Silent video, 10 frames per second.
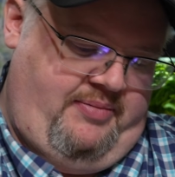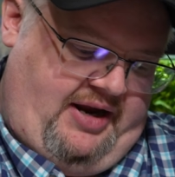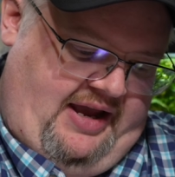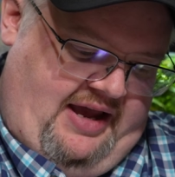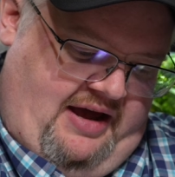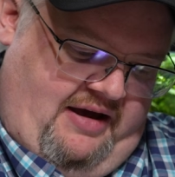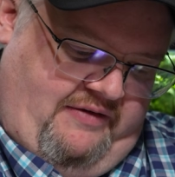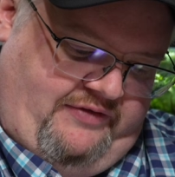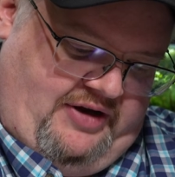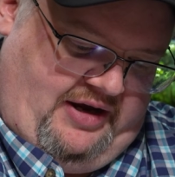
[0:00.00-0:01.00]
But I
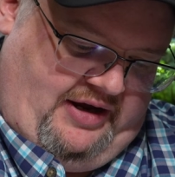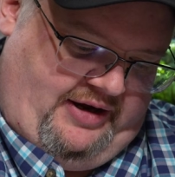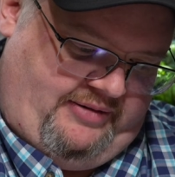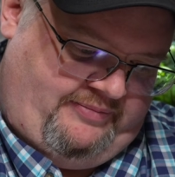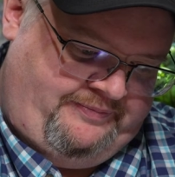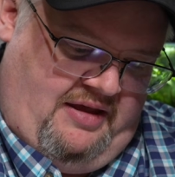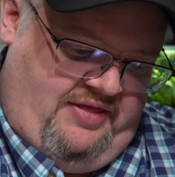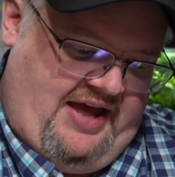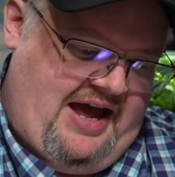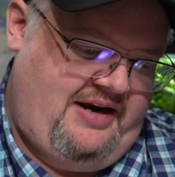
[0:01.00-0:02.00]
have
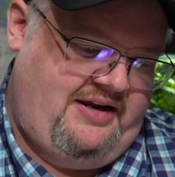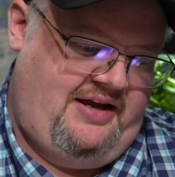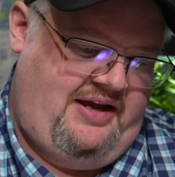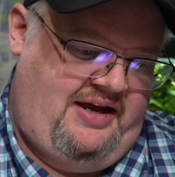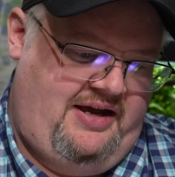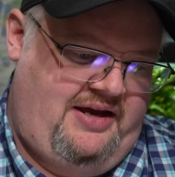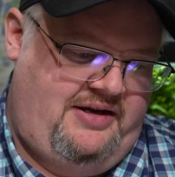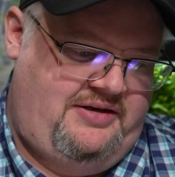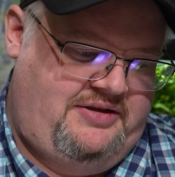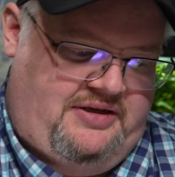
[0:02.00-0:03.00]
that,
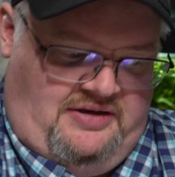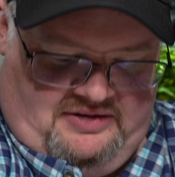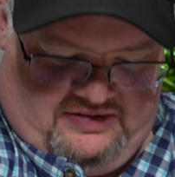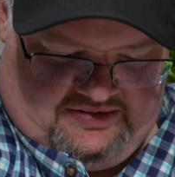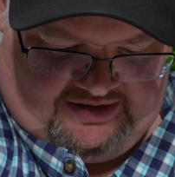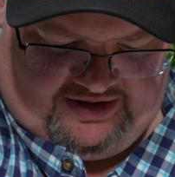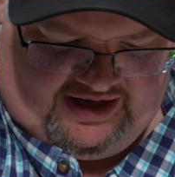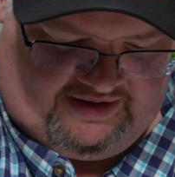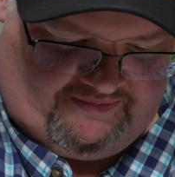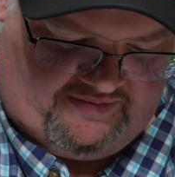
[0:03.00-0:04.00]
and I think
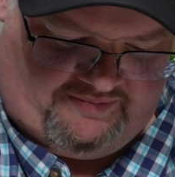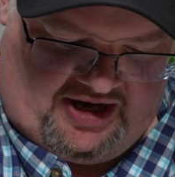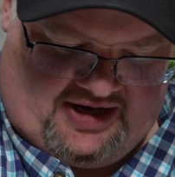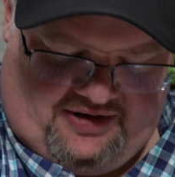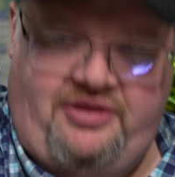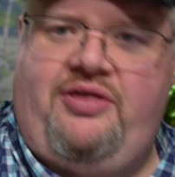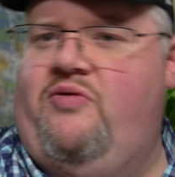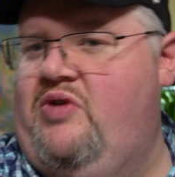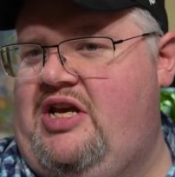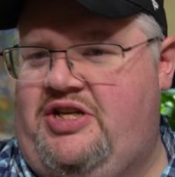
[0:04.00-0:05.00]
I bought
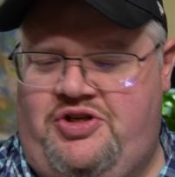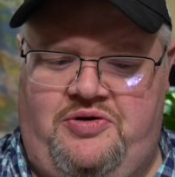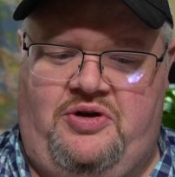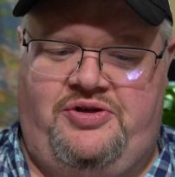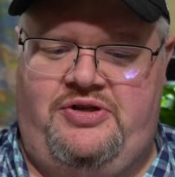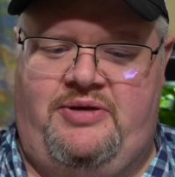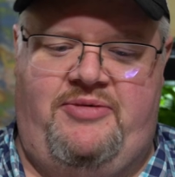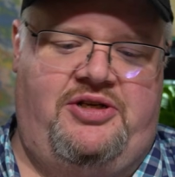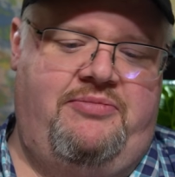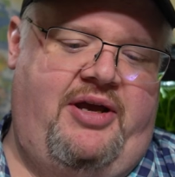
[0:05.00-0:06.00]
3 tissue cultures. Let
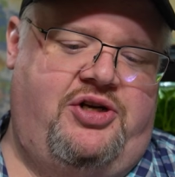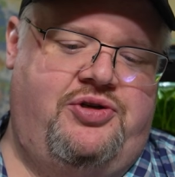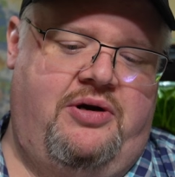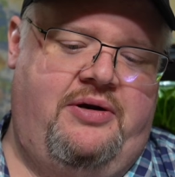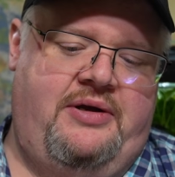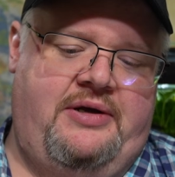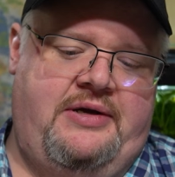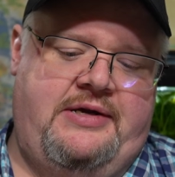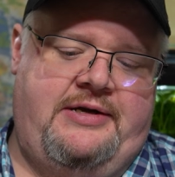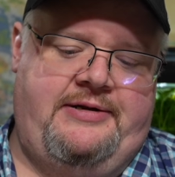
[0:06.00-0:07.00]
me make sure.
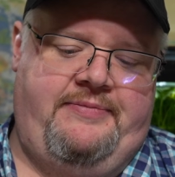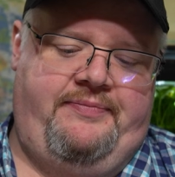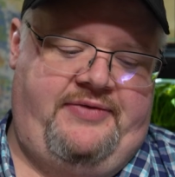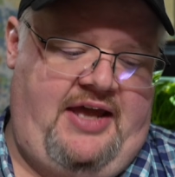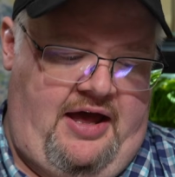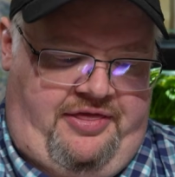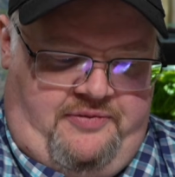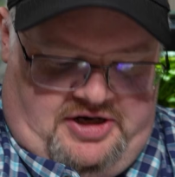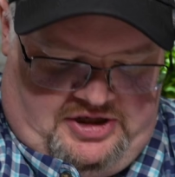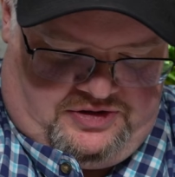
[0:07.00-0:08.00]
Yeah,
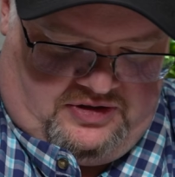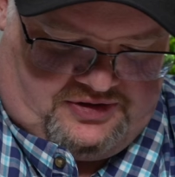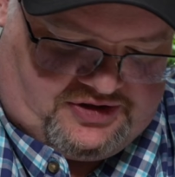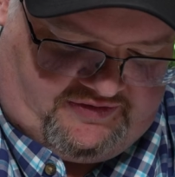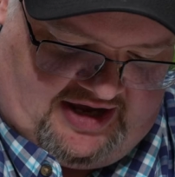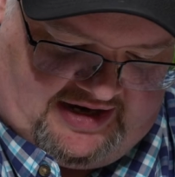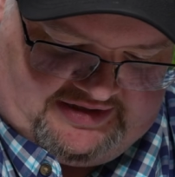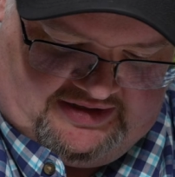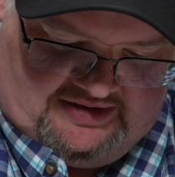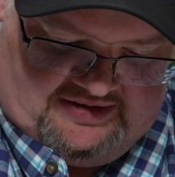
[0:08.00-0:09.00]
3 tissue cultures of that.